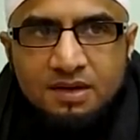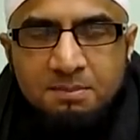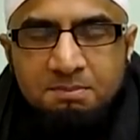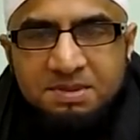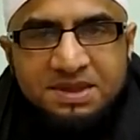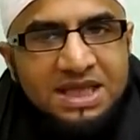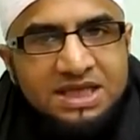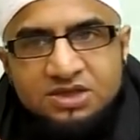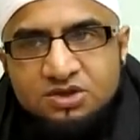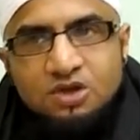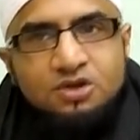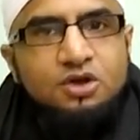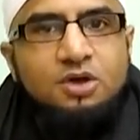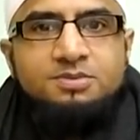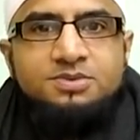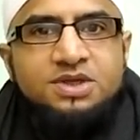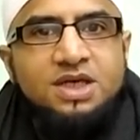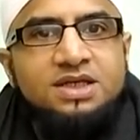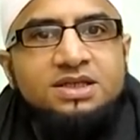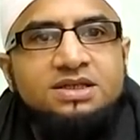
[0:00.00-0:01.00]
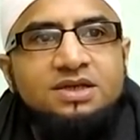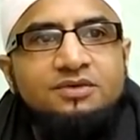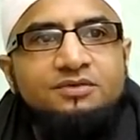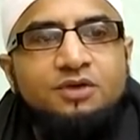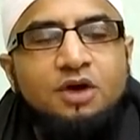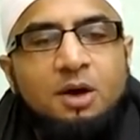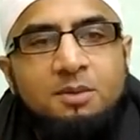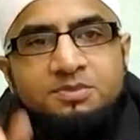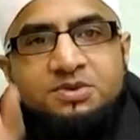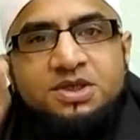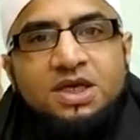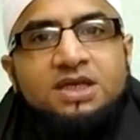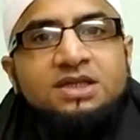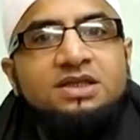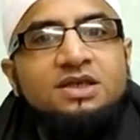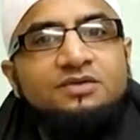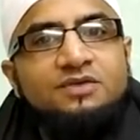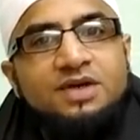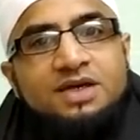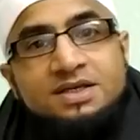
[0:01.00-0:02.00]
But that's not the objective. The
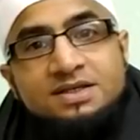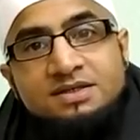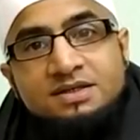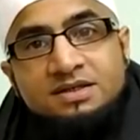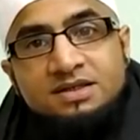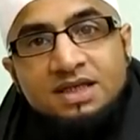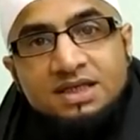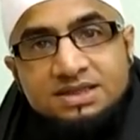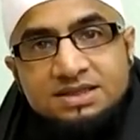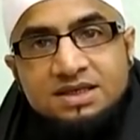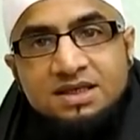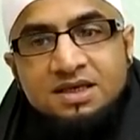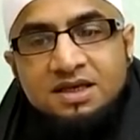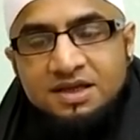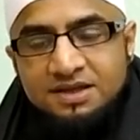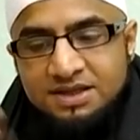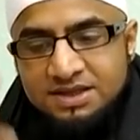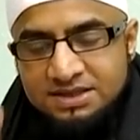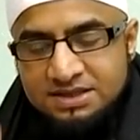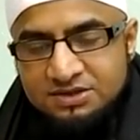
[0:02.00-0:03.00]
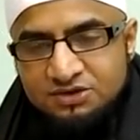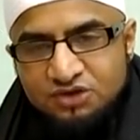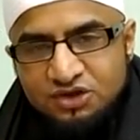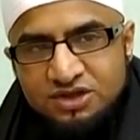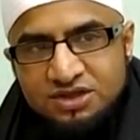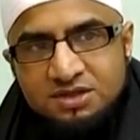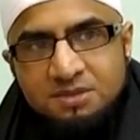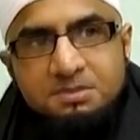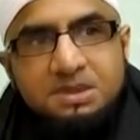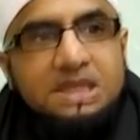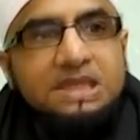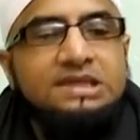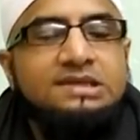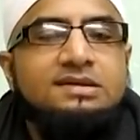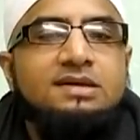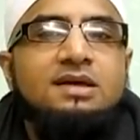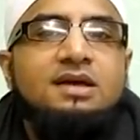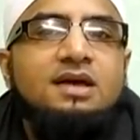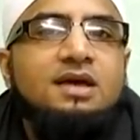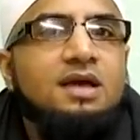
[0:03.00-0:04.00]
objective is tazkiyah. This is just a
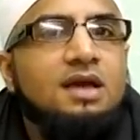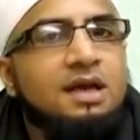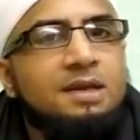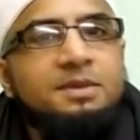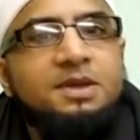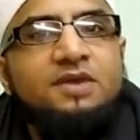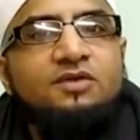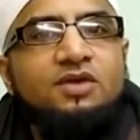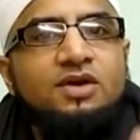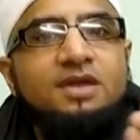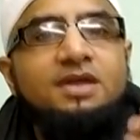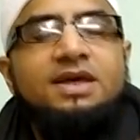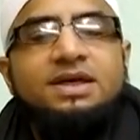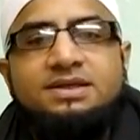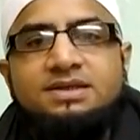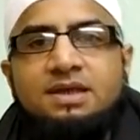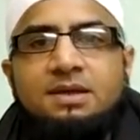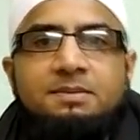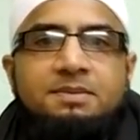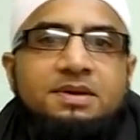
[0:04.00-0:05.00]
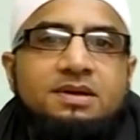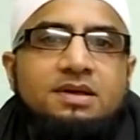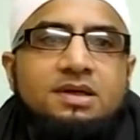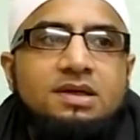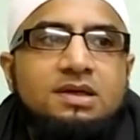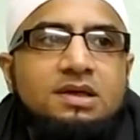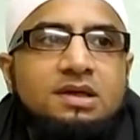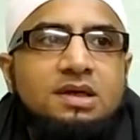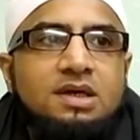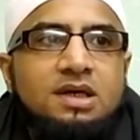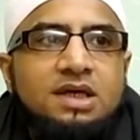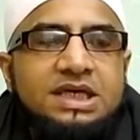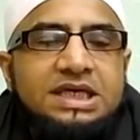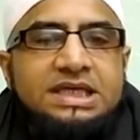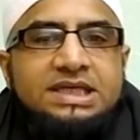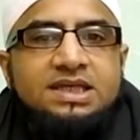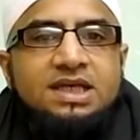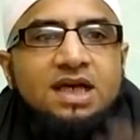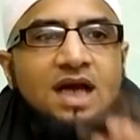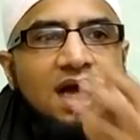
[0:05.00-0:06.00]
means. Let me give you another example.
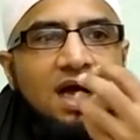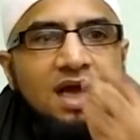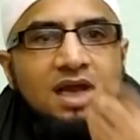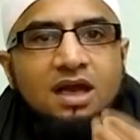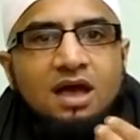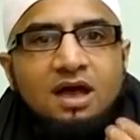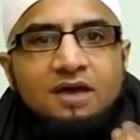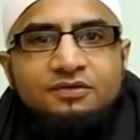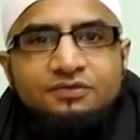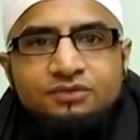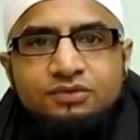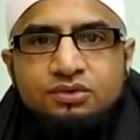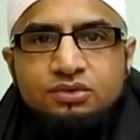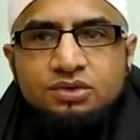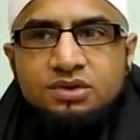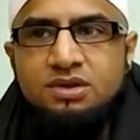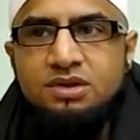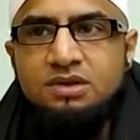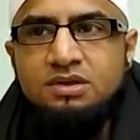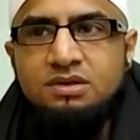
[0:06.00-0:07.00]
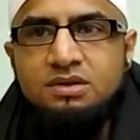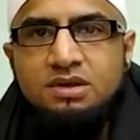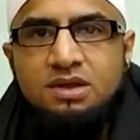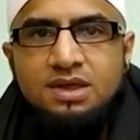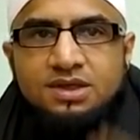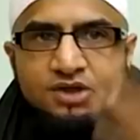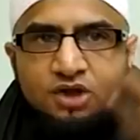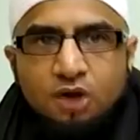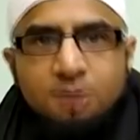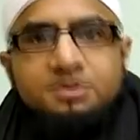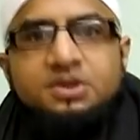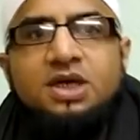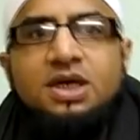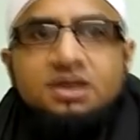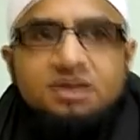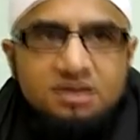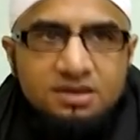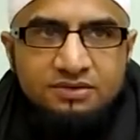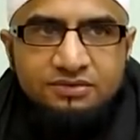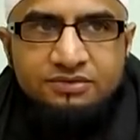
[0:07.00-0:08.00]
Eating halal food is an
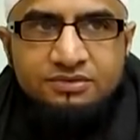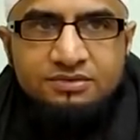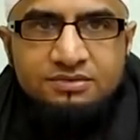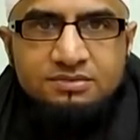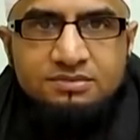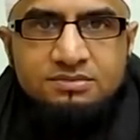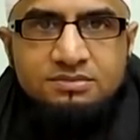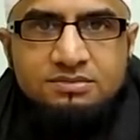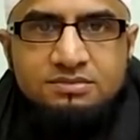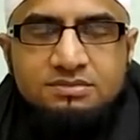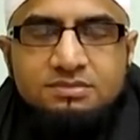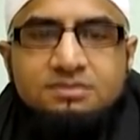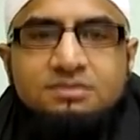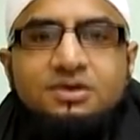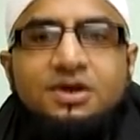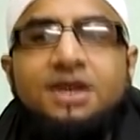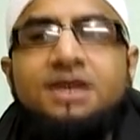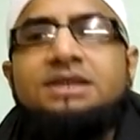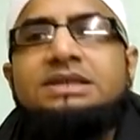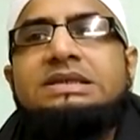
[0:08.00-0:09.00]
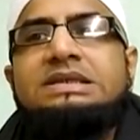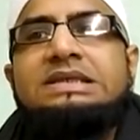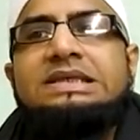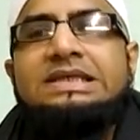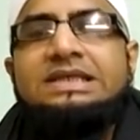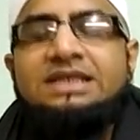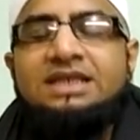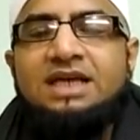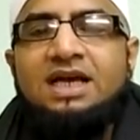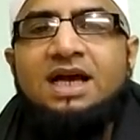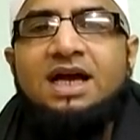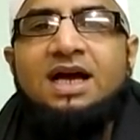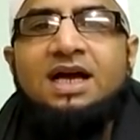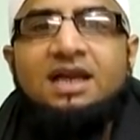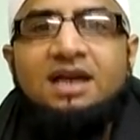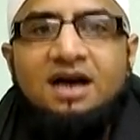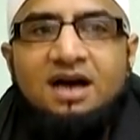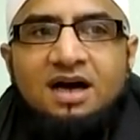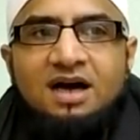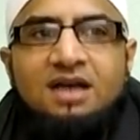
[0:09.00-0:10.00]
objective, right? Eating
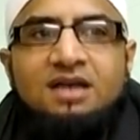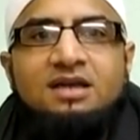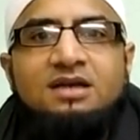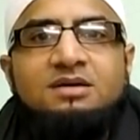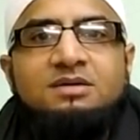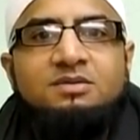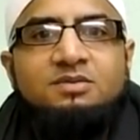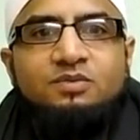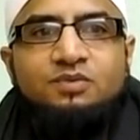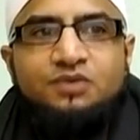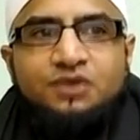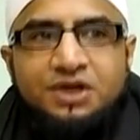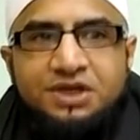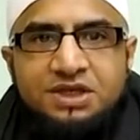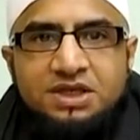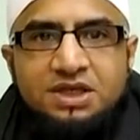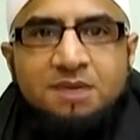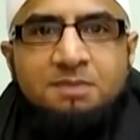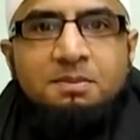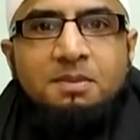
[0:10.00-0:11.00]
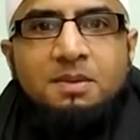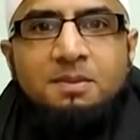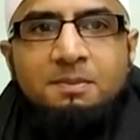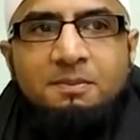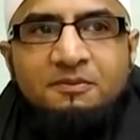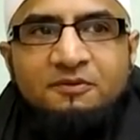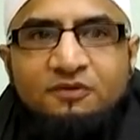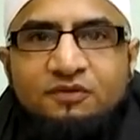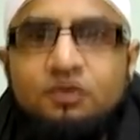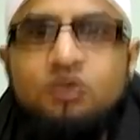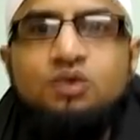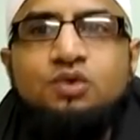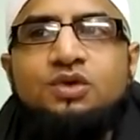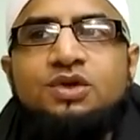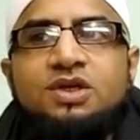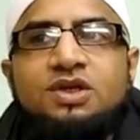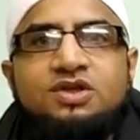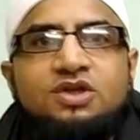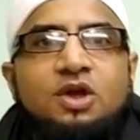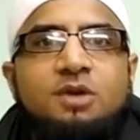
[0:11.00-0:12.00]
halal, tayyib food
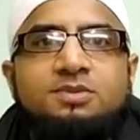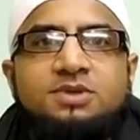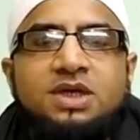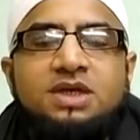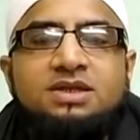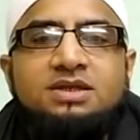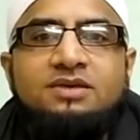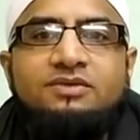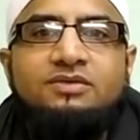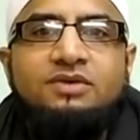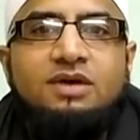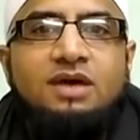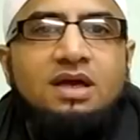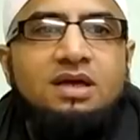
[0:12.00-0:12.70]
is an objective.